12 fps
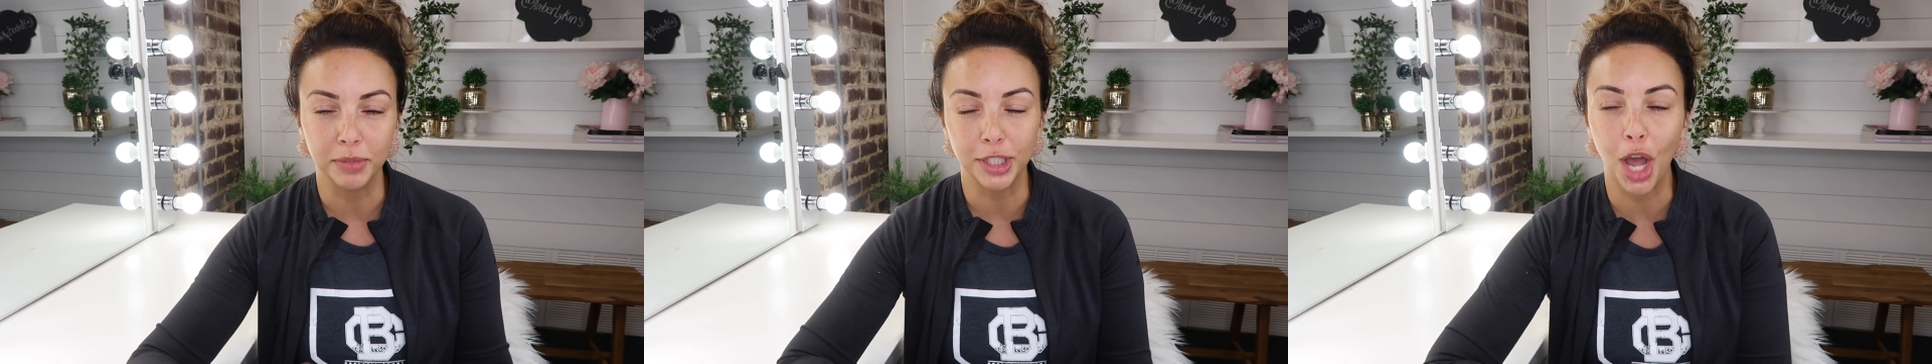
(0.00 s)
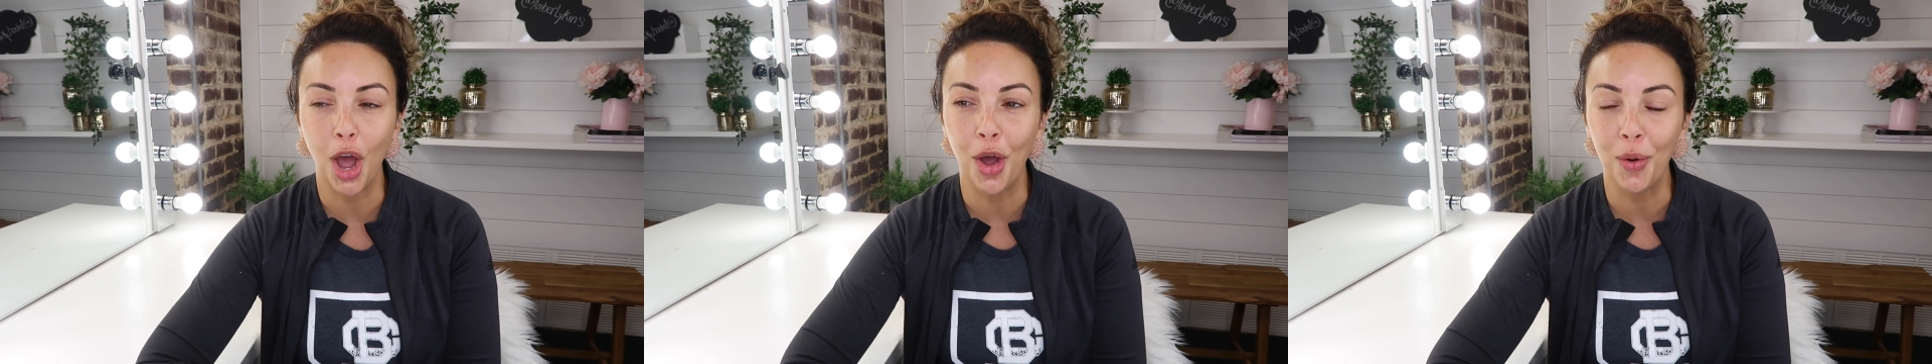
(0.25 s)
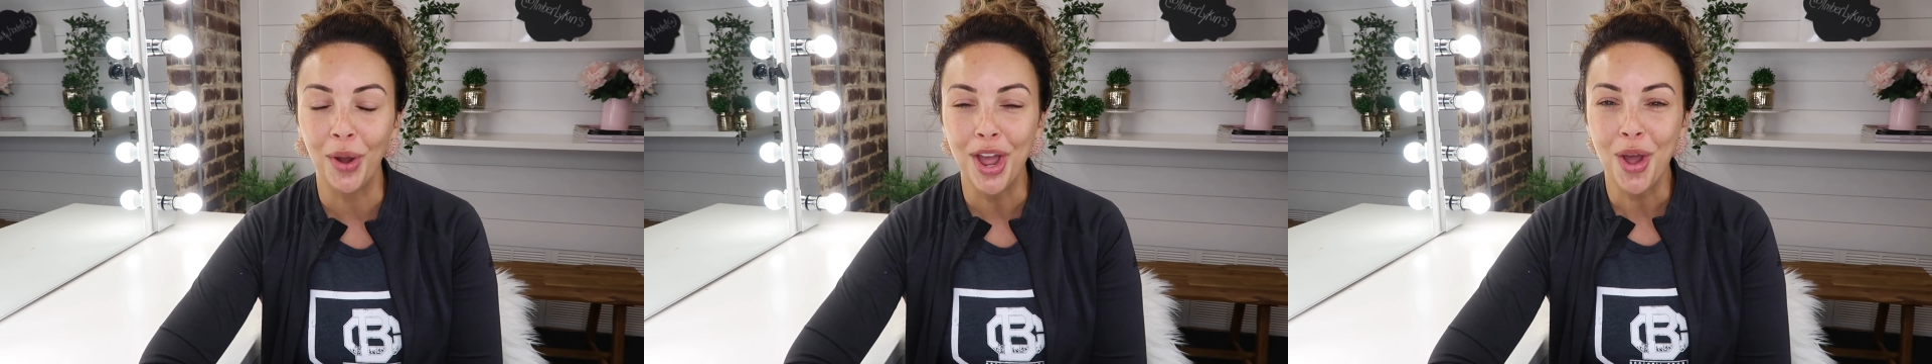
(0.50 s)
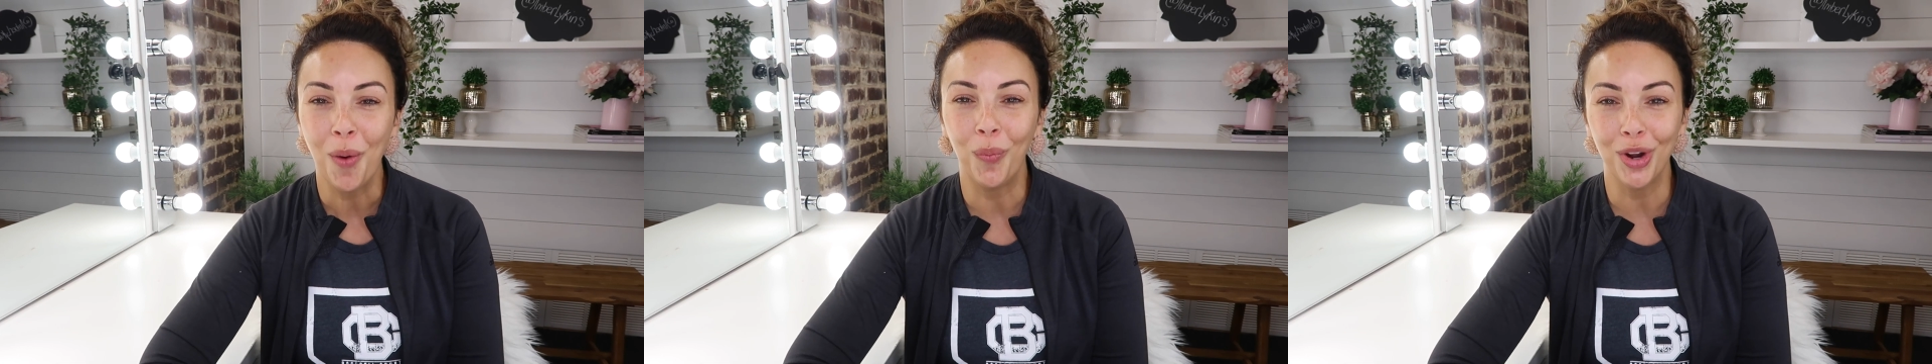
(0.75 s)
So
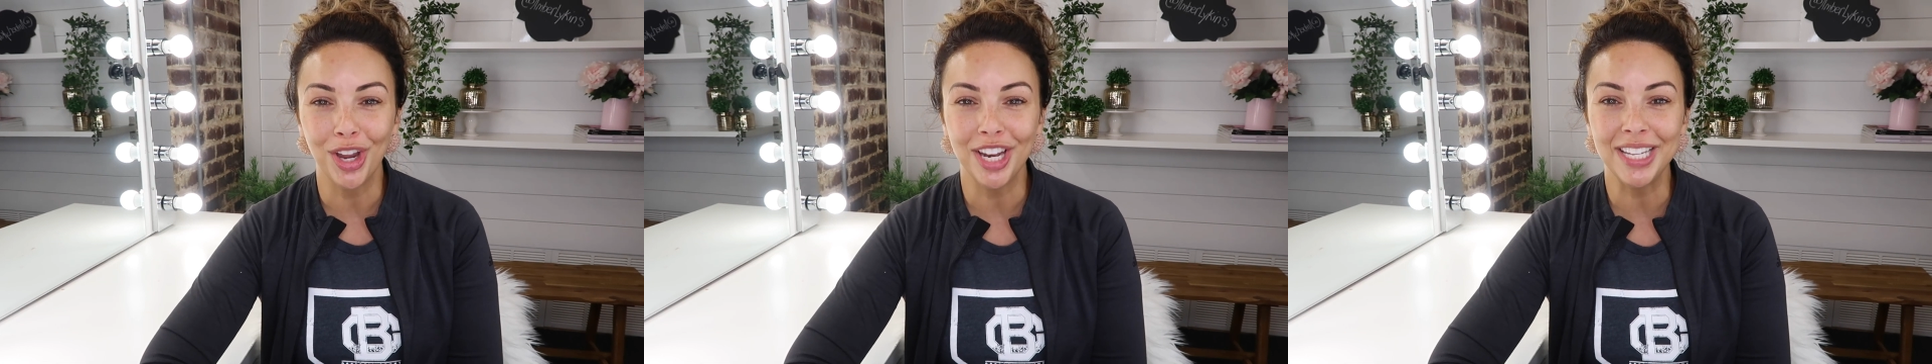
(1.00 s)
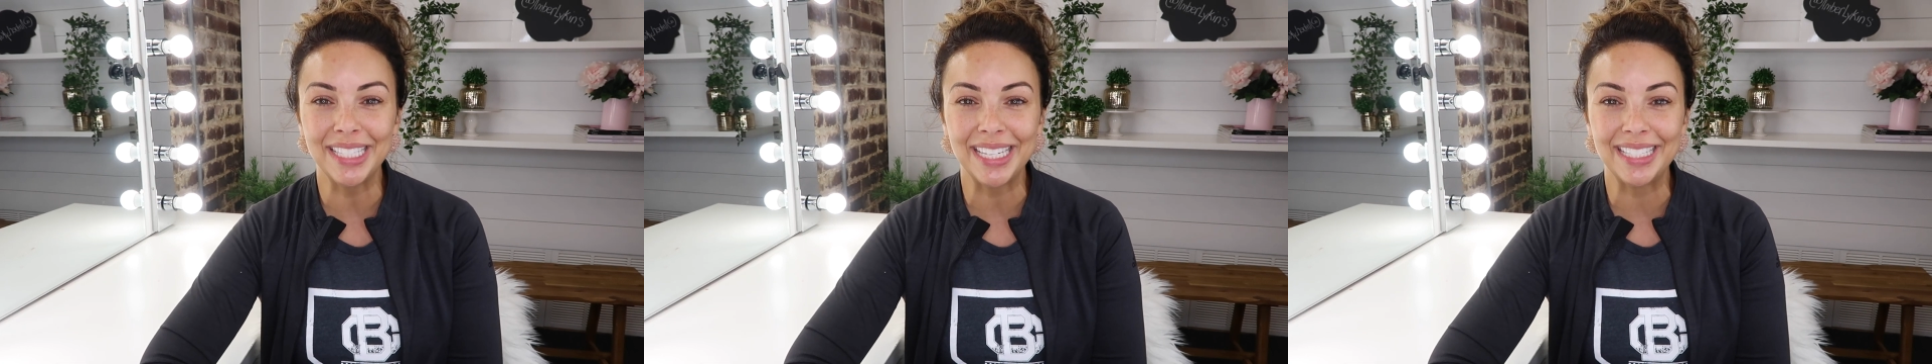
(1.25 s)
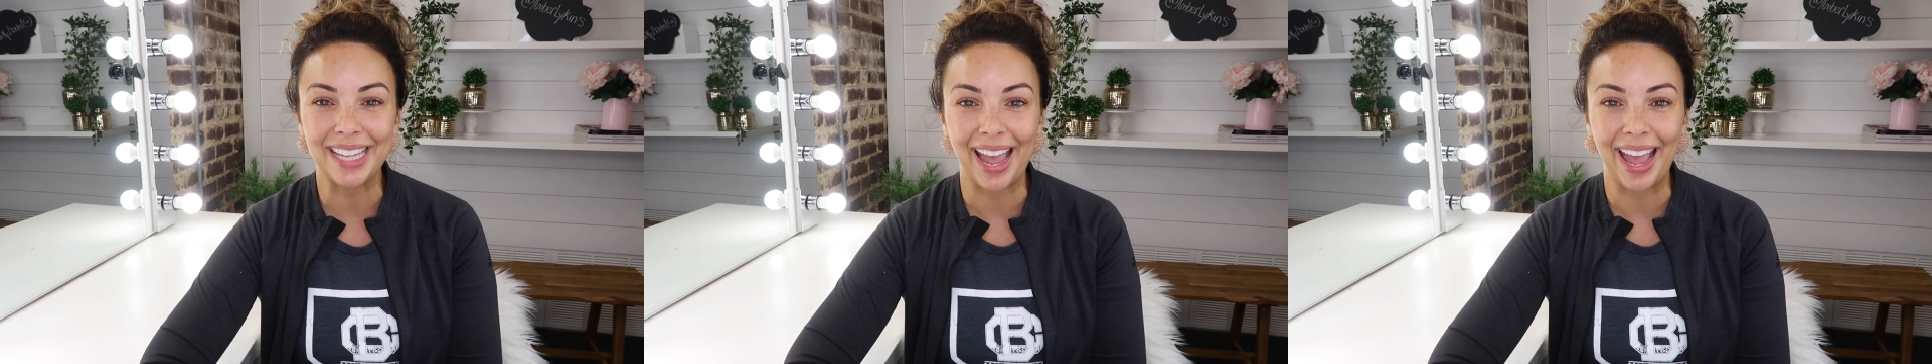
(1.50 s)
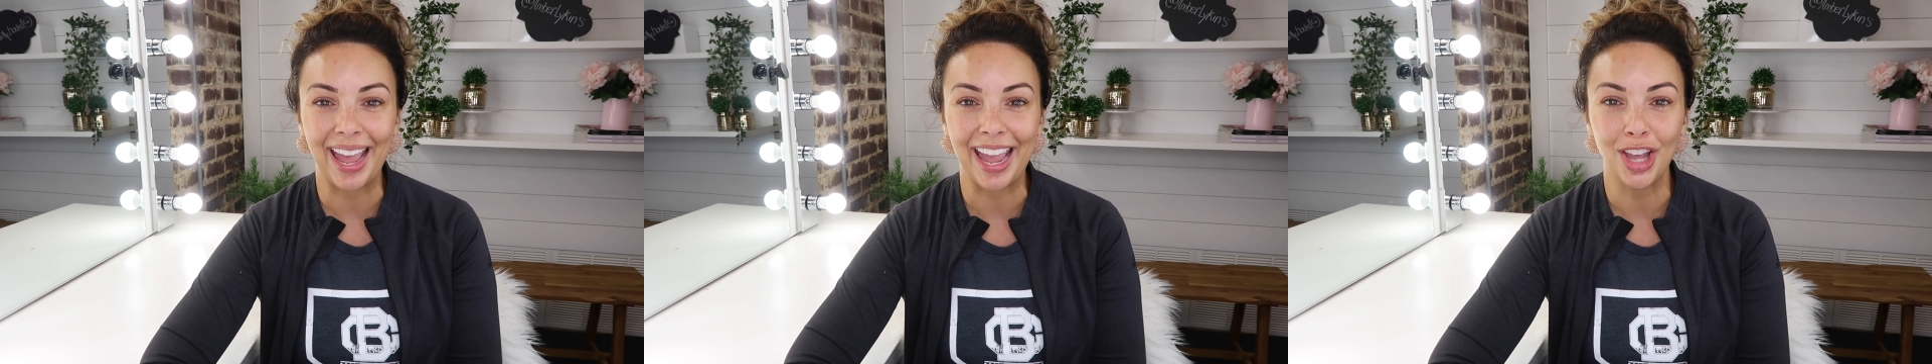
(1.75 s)
we're gonna
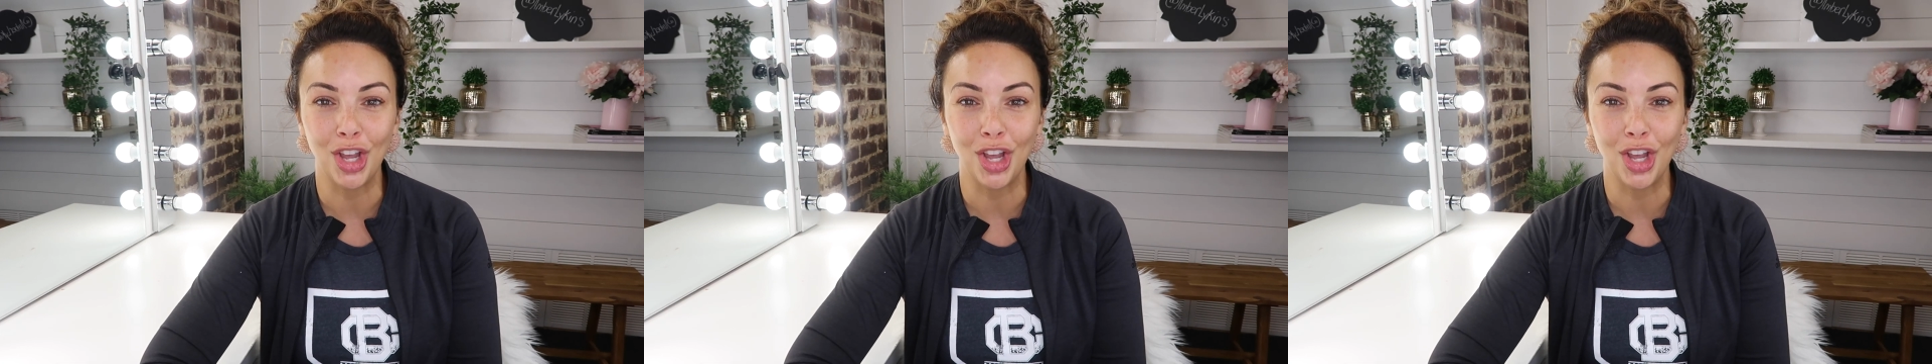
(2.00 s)
today